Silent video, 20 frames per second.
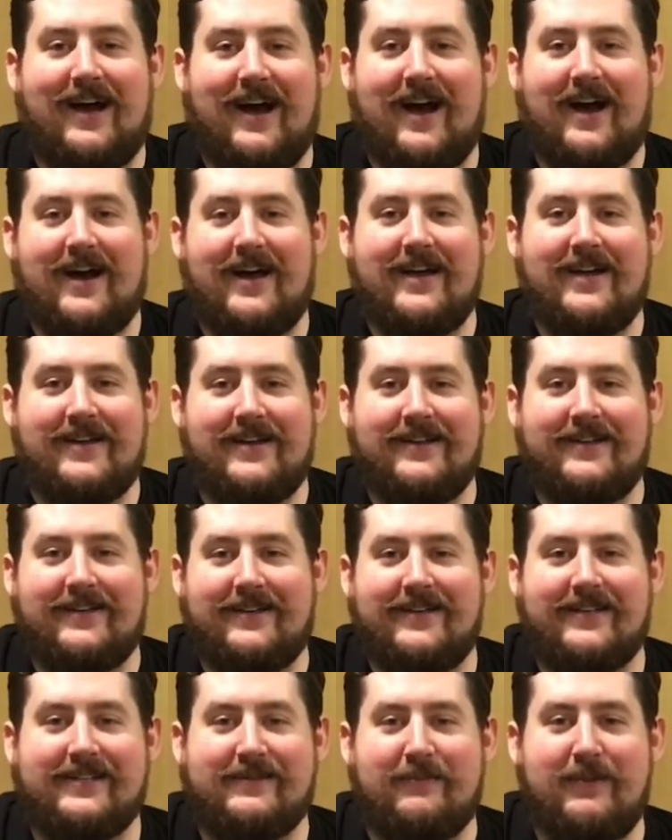Hi,
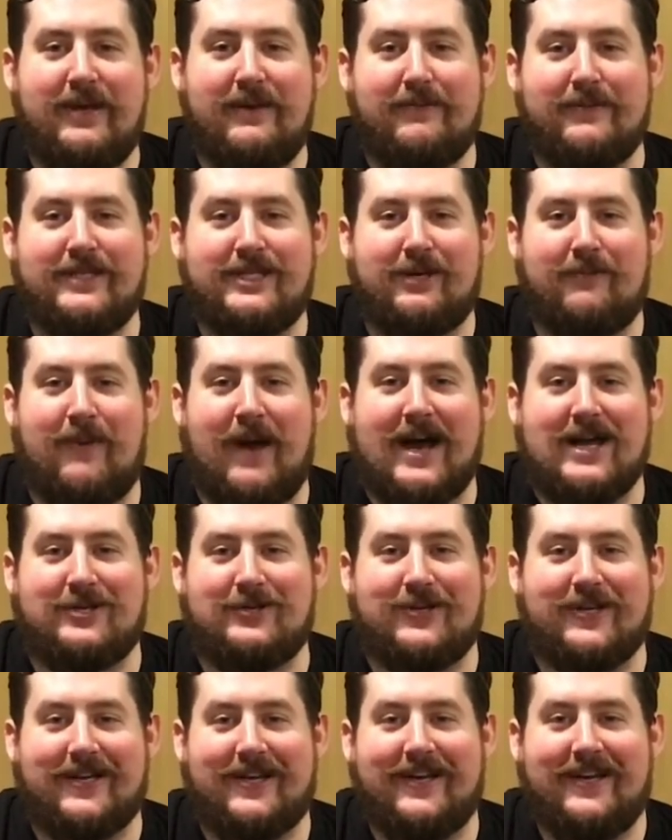it's me, Mr.
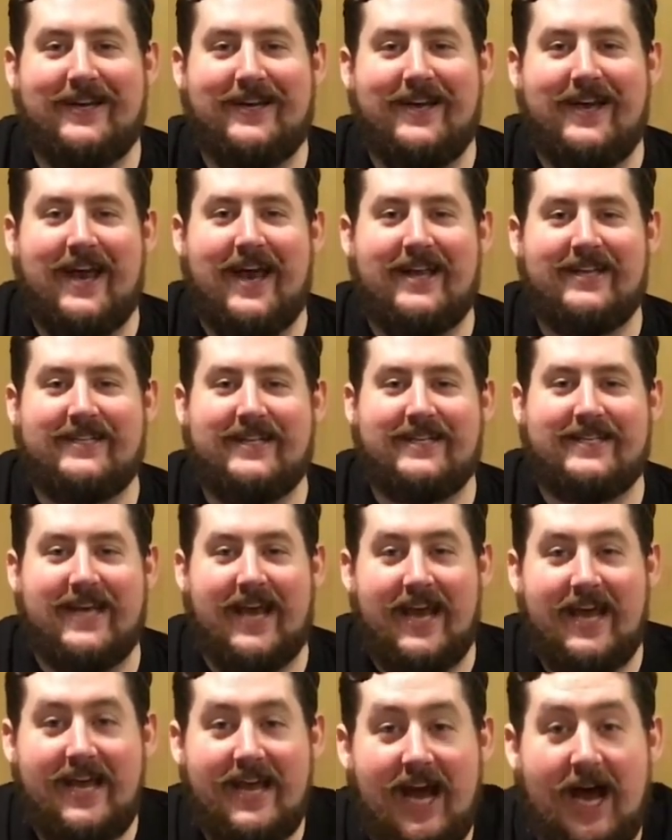Patrick, and
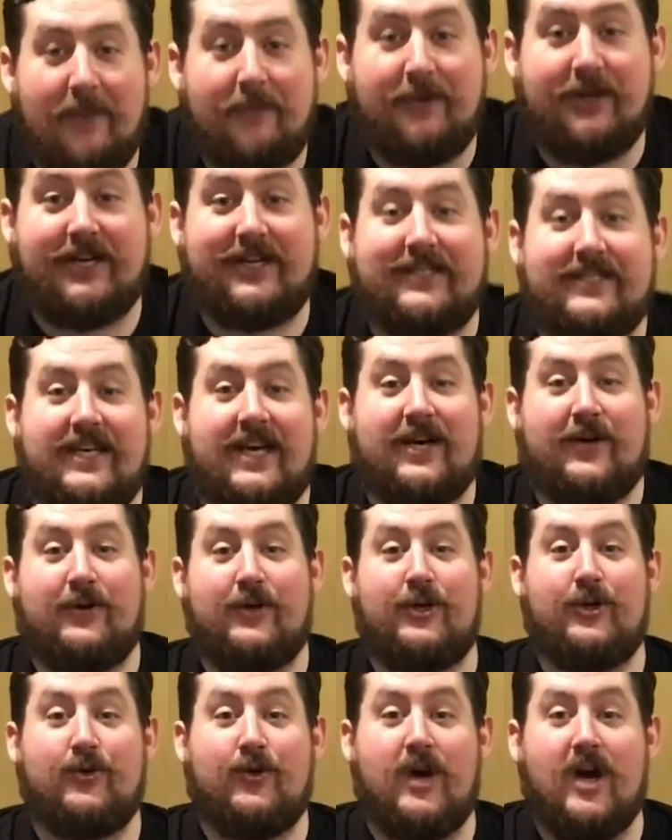today I'm going to tell
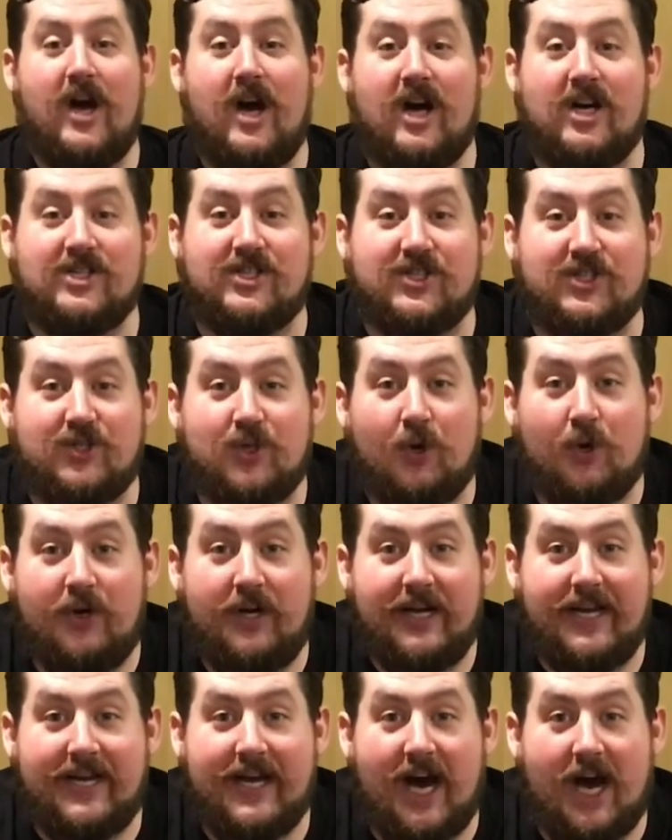you a
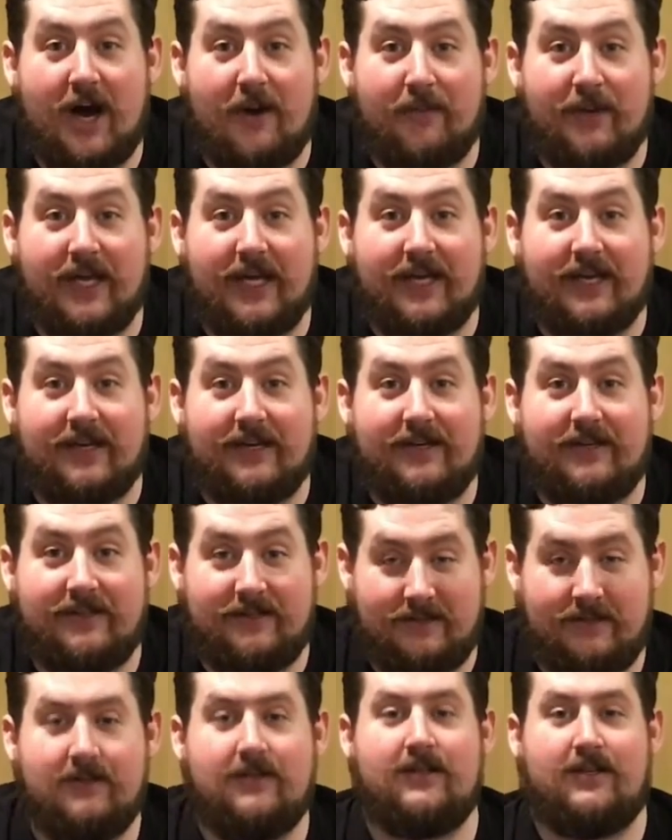storigami.
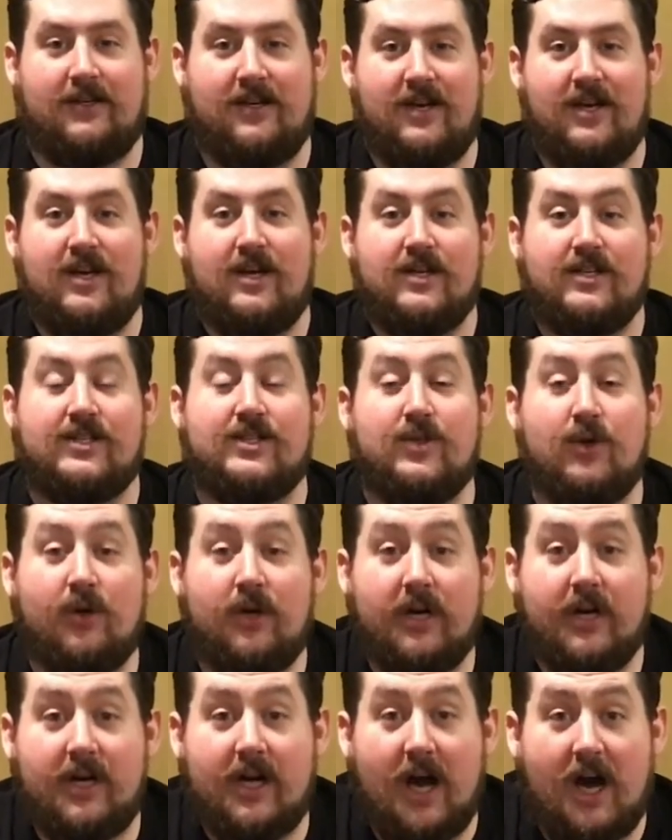
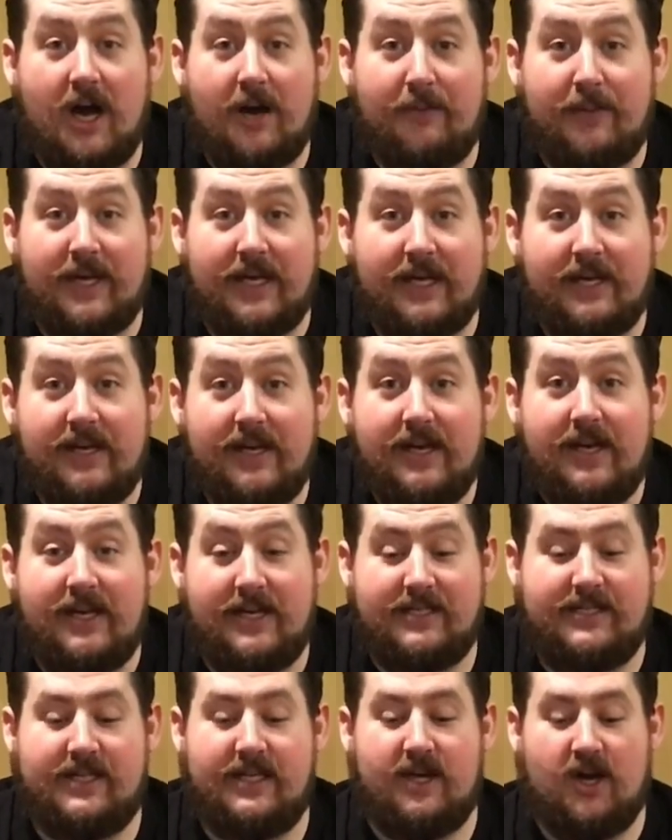Storigami
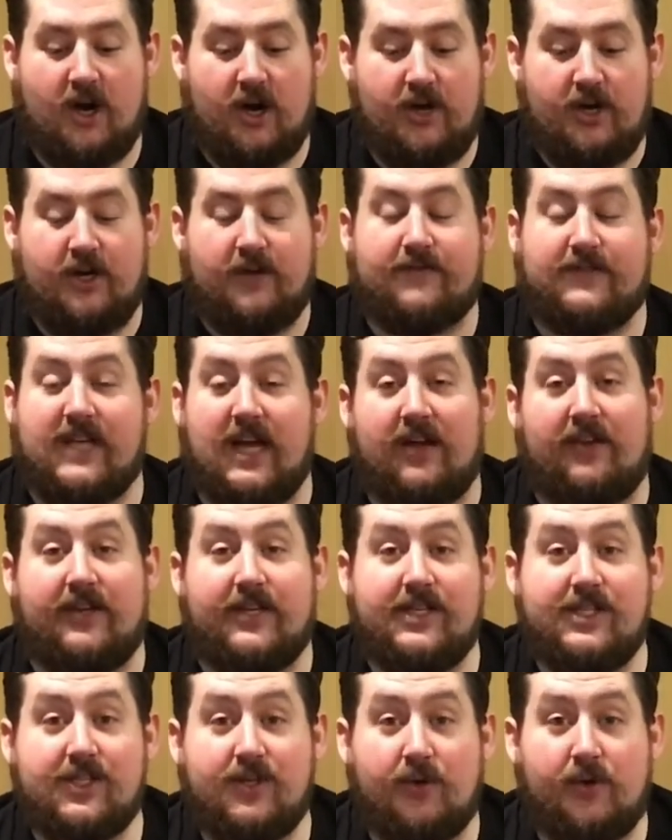is the art of
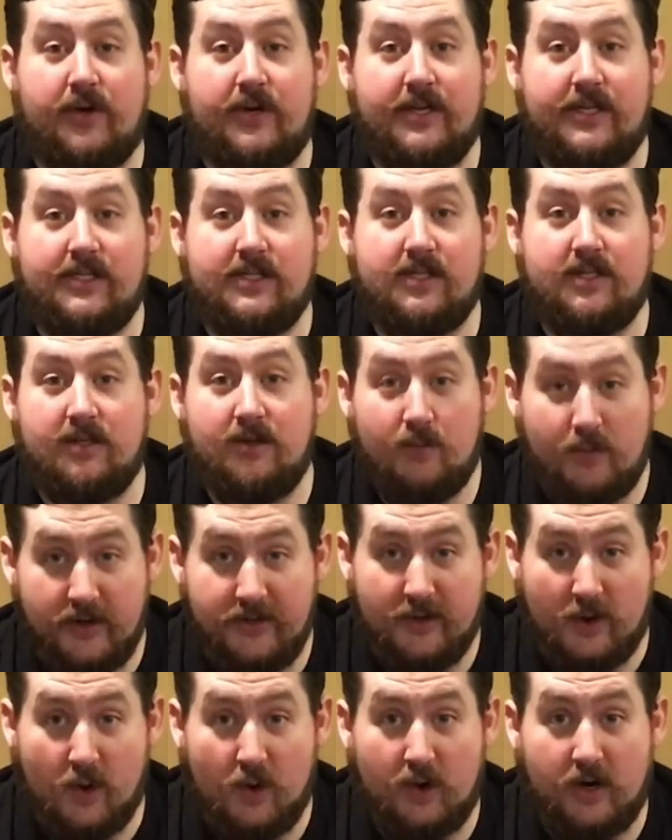telling stories
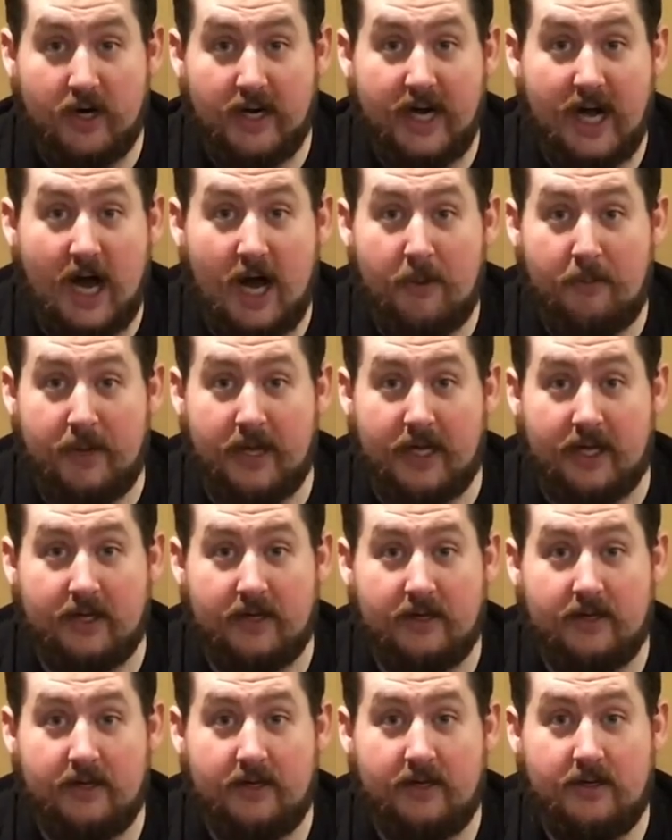with origami.
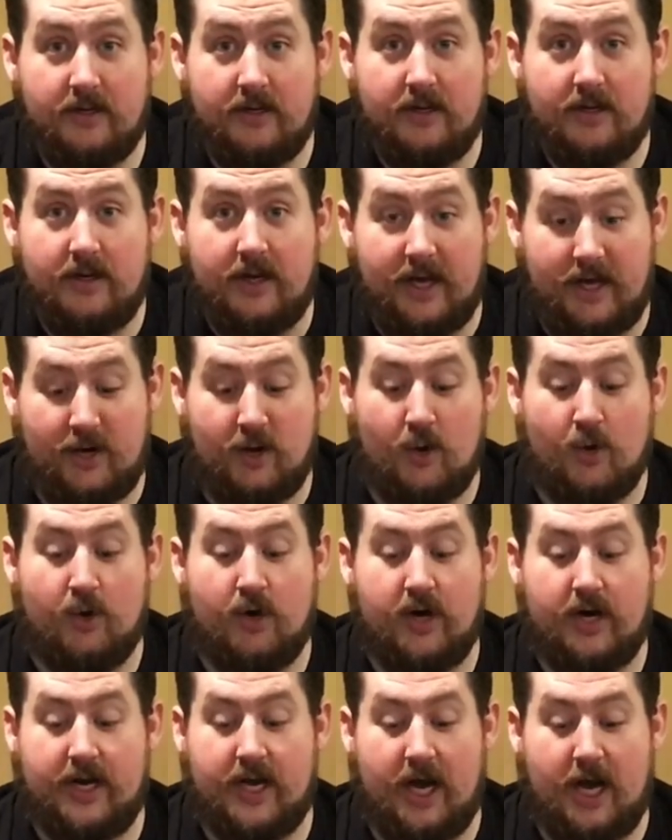And
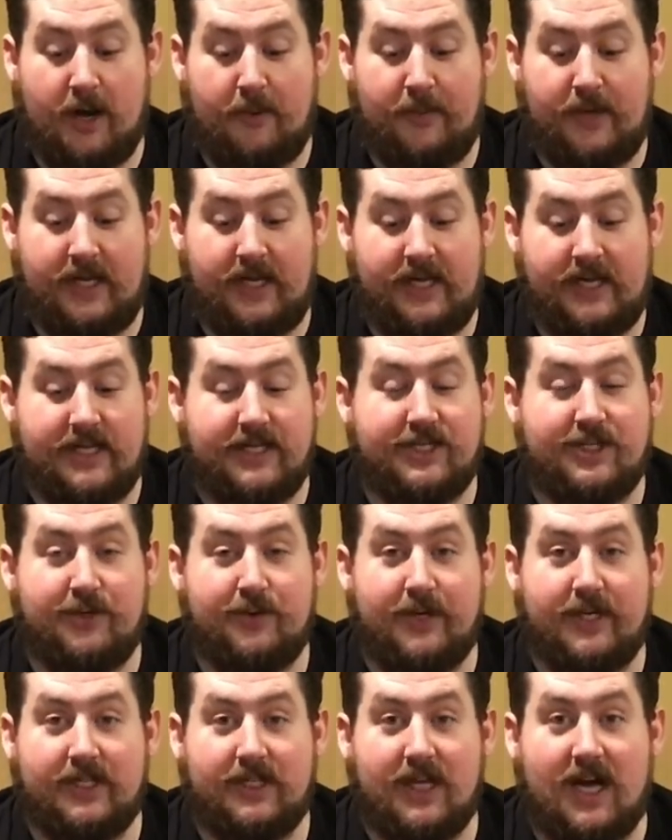origami is
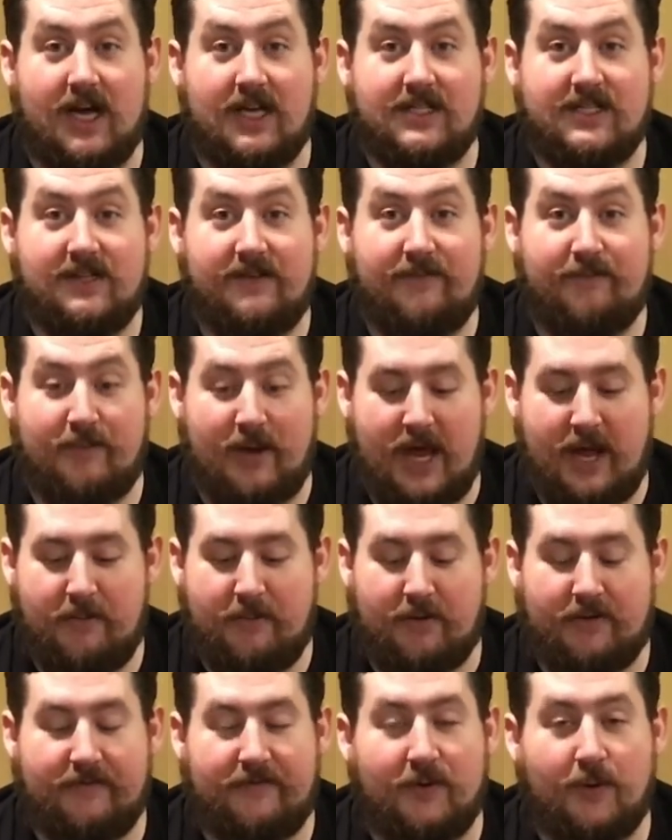doing lots of
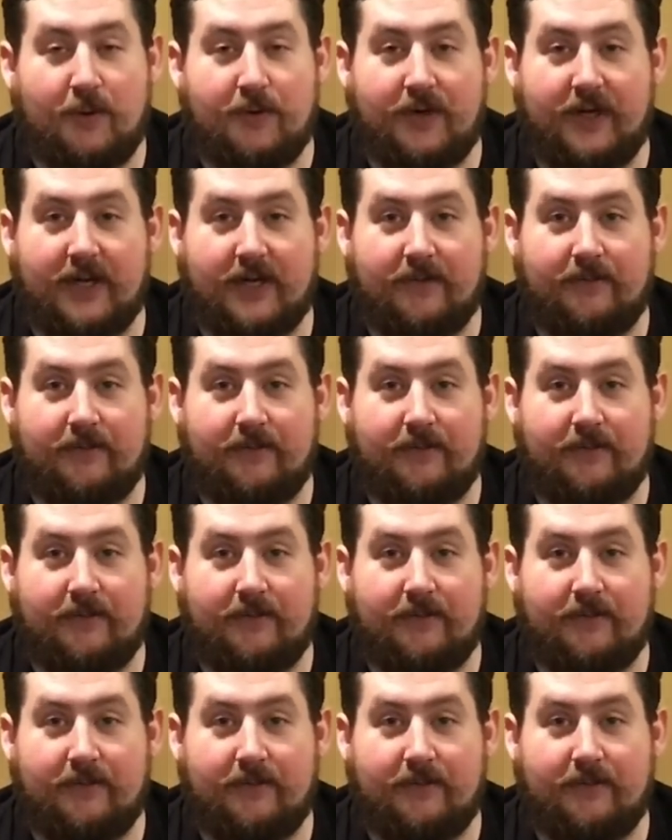paper folding.